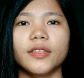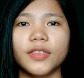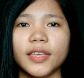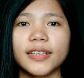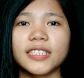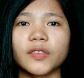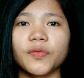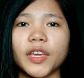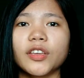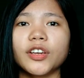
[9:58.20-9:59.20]
This
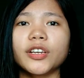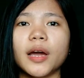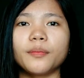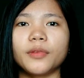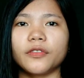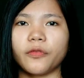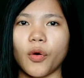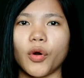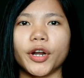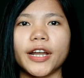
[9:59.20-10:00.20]
figure number
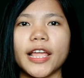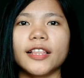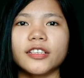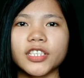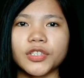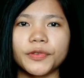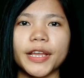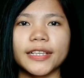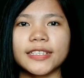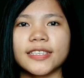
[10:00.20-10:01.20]
4
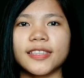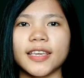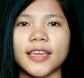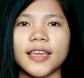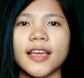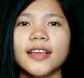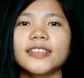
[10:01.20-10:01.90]
illustrates the